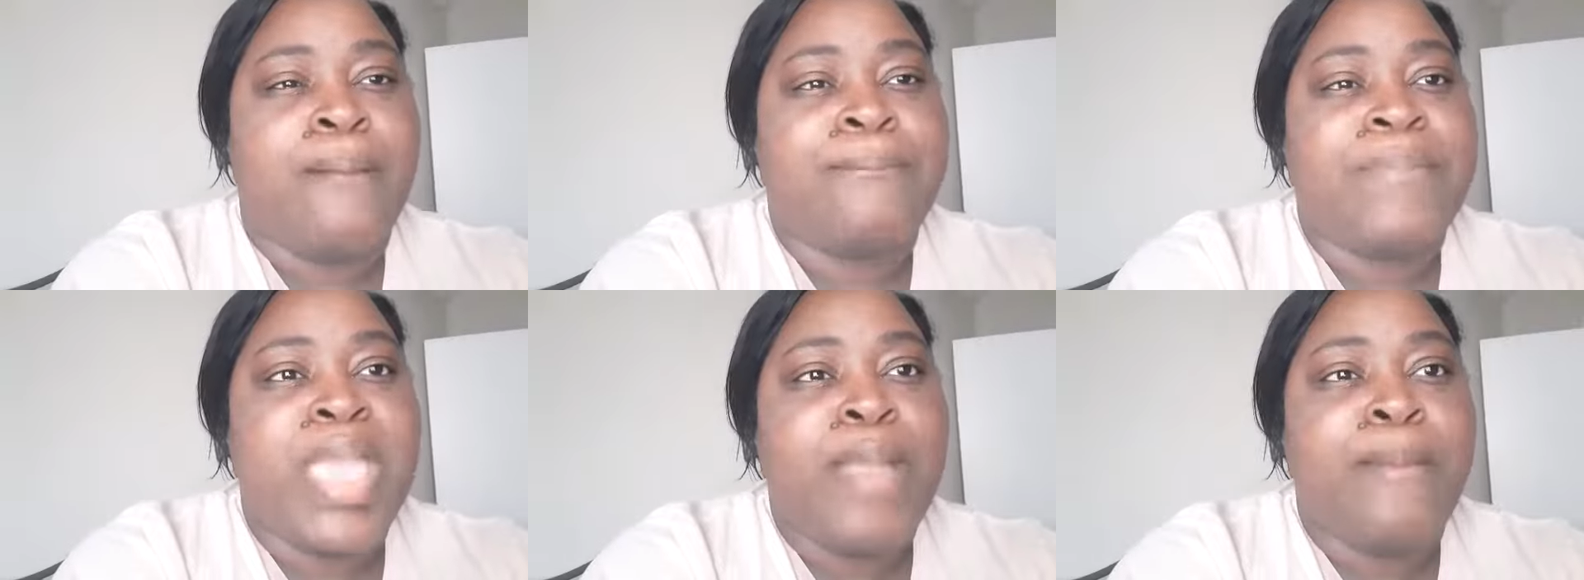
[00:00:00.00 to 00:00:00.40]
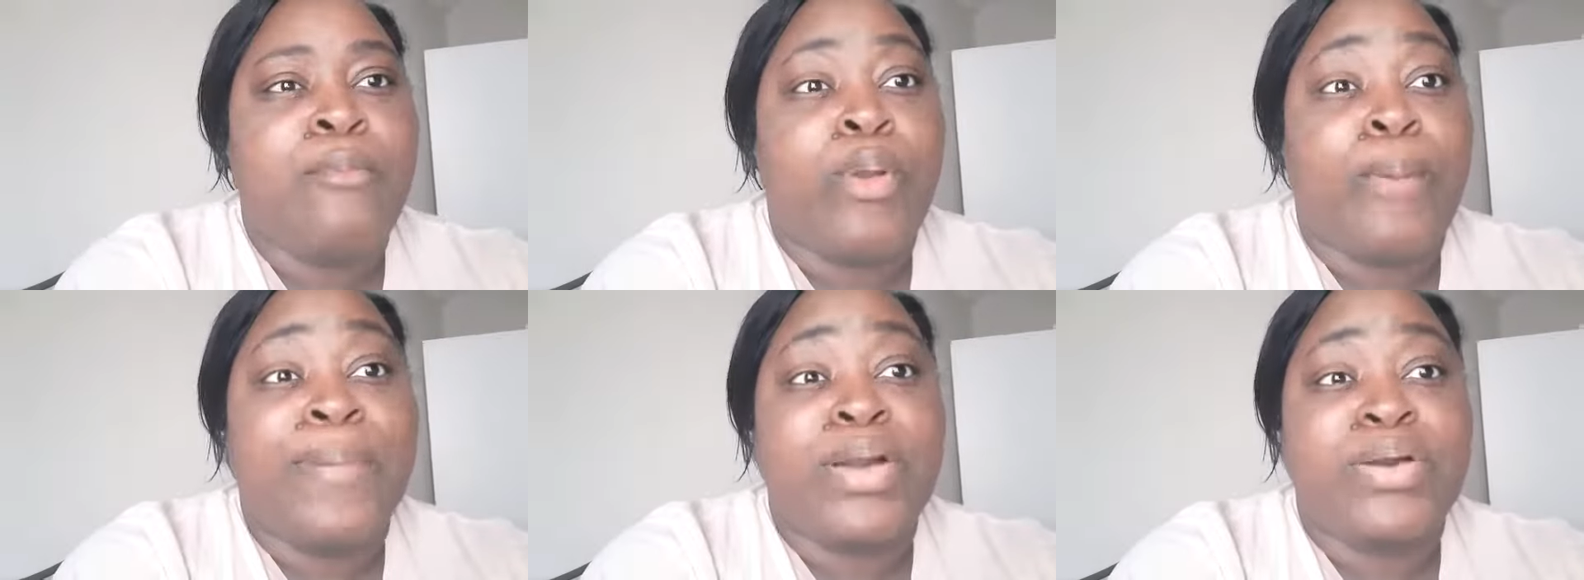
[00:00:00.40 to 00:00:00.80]
make
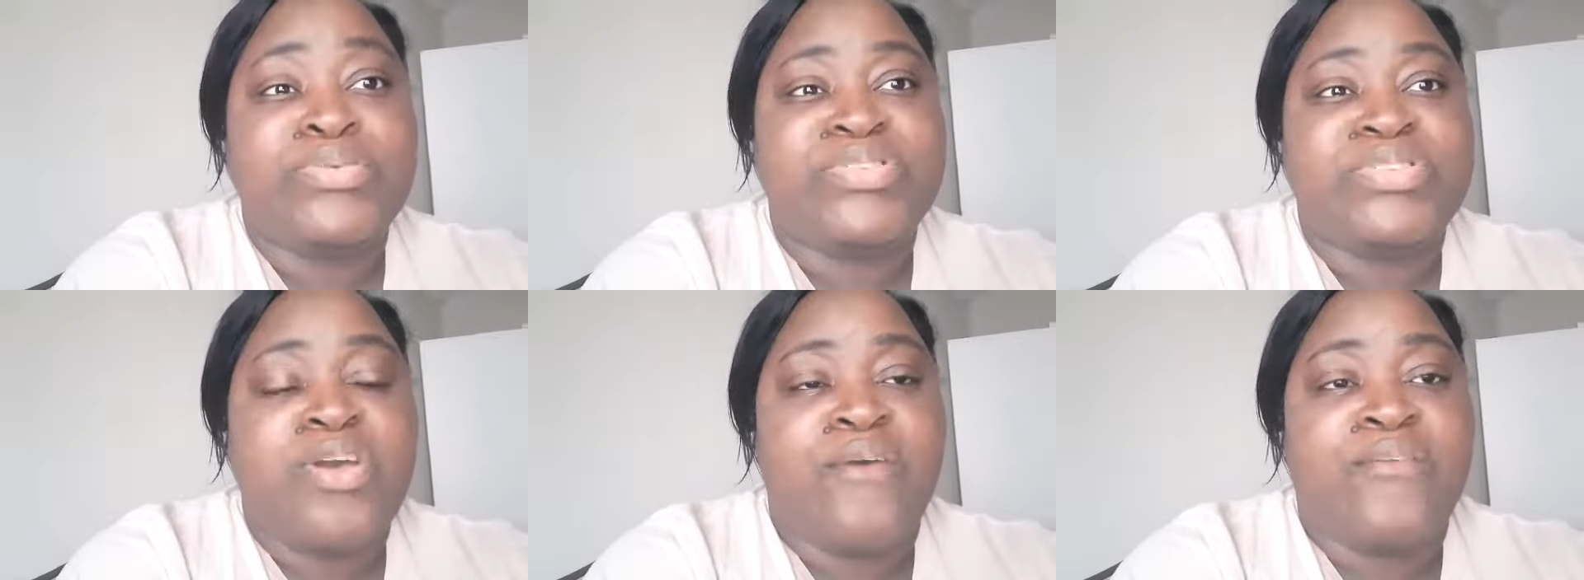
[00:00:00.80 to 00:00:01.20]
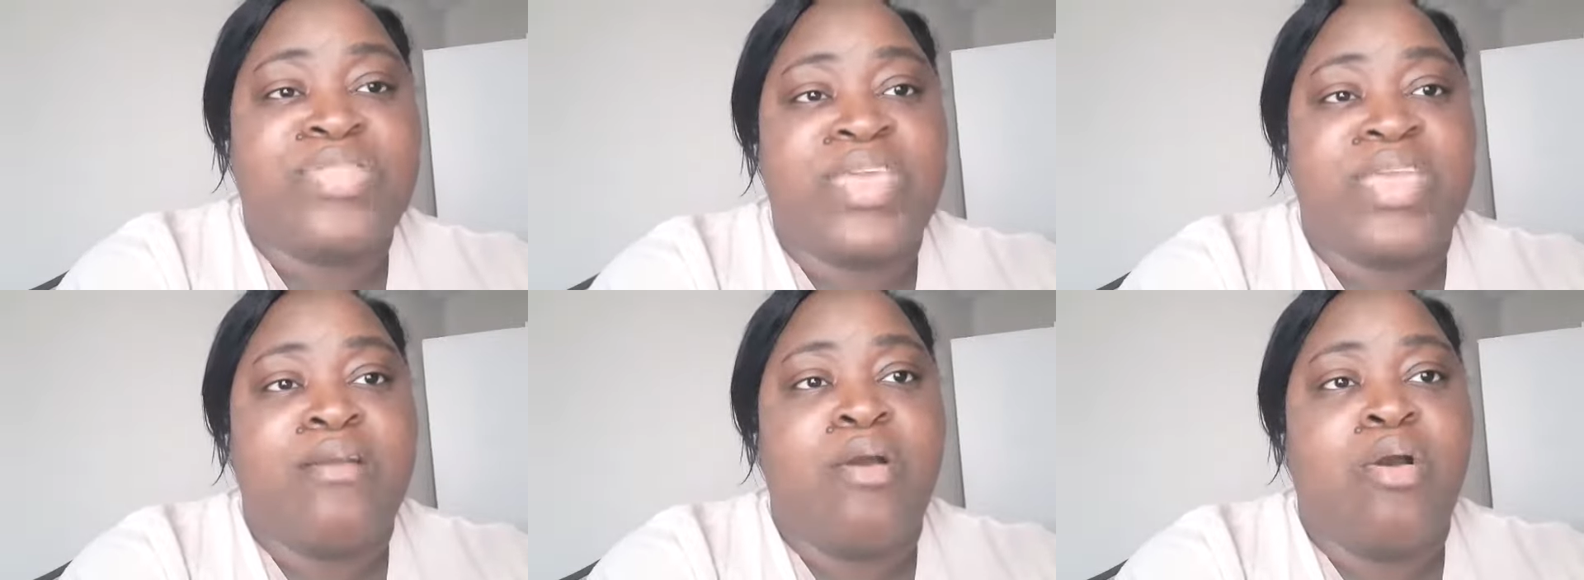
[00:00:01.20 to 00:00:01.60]
more posts over
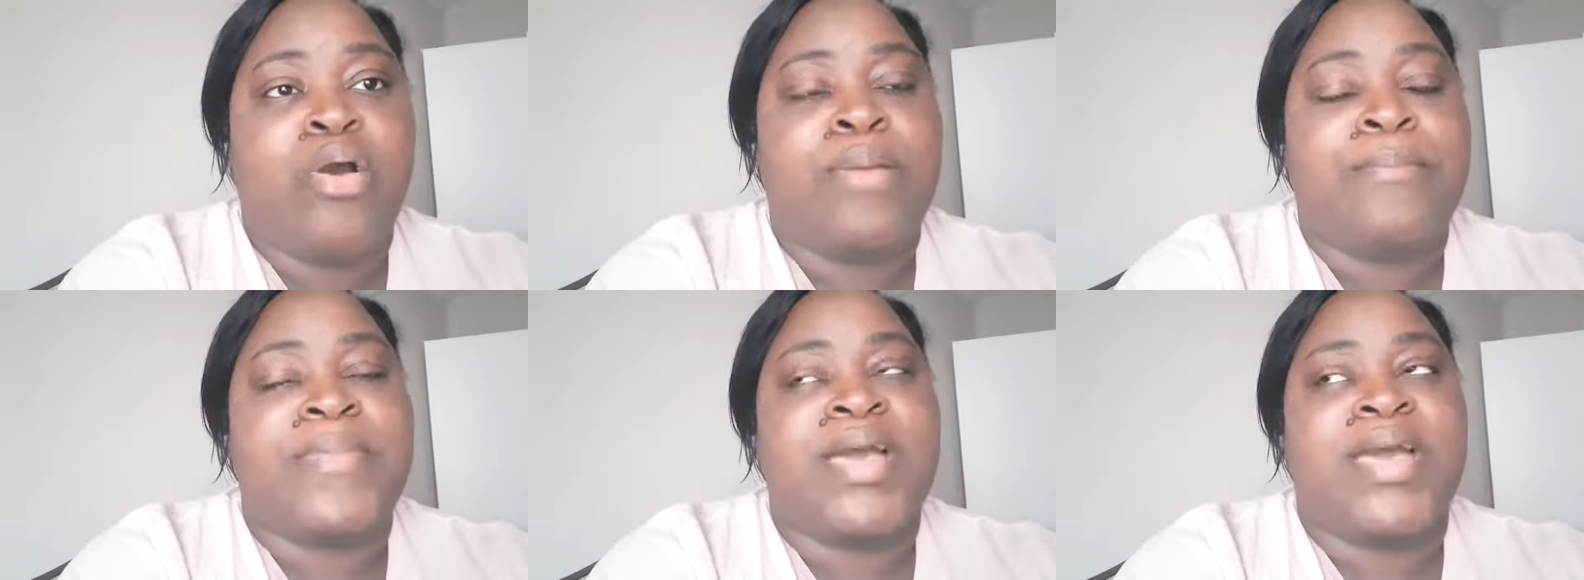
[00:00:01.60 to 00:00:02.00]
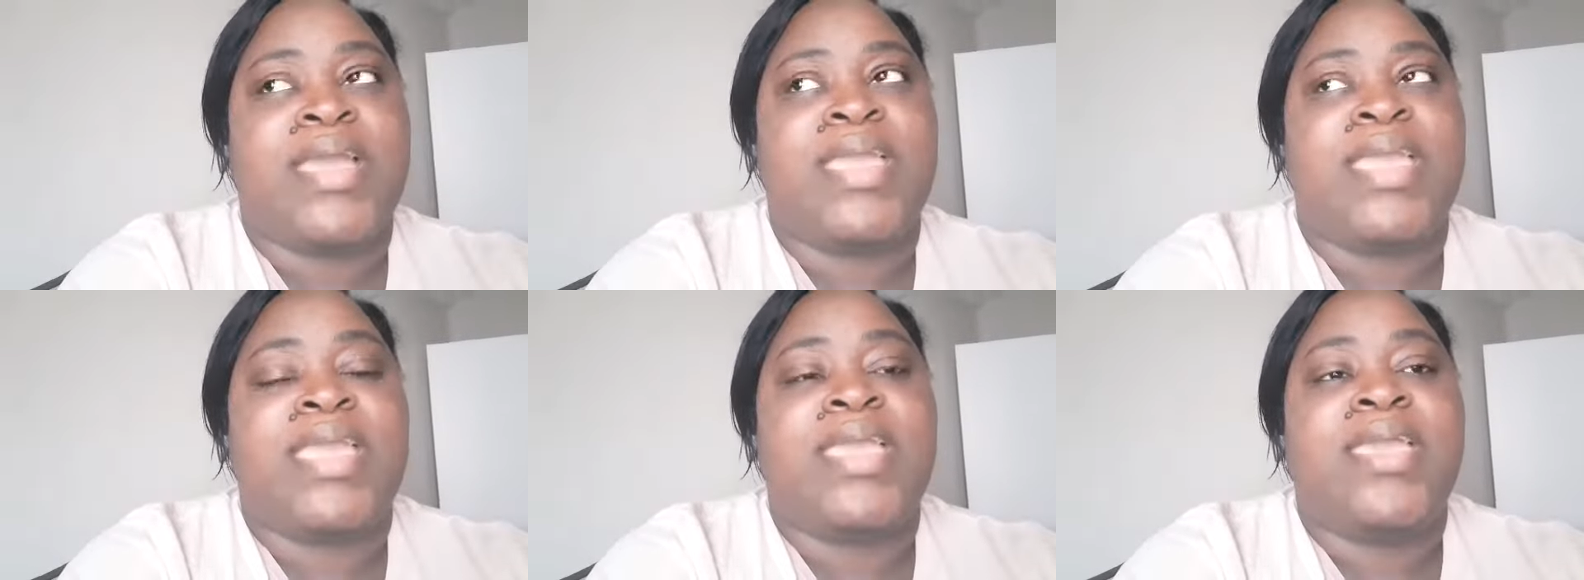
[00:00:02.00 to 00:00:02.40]
there on
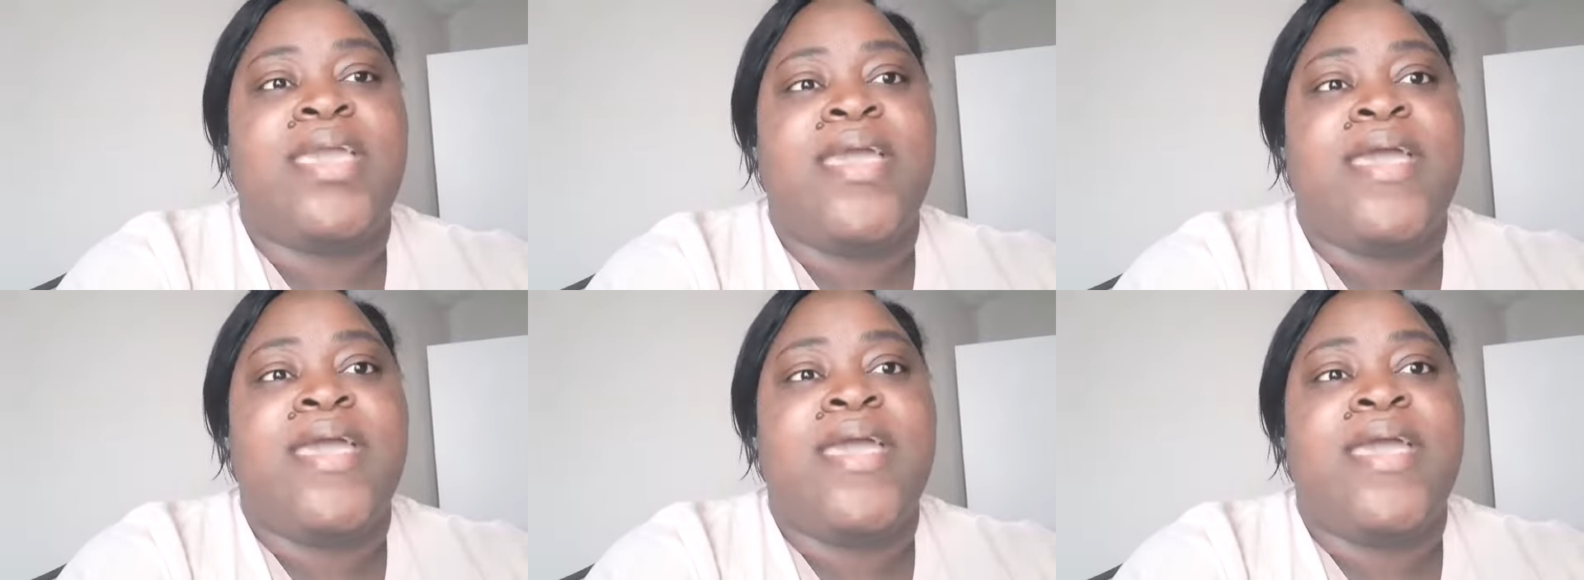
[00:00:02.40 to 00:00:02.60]
my